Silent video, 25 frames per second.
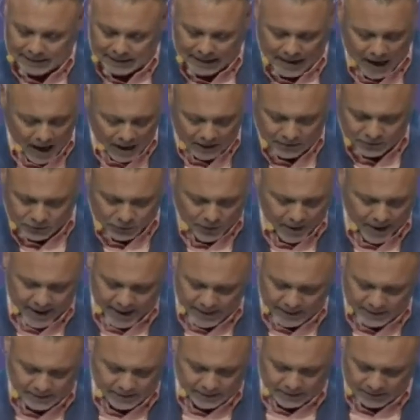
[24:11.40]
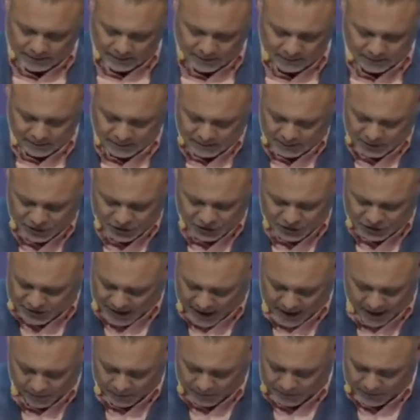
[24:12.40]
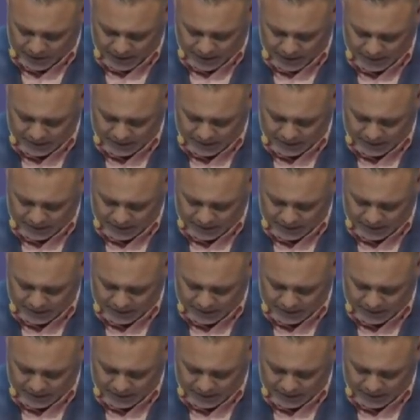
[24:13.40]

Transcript: The contrast is astounding.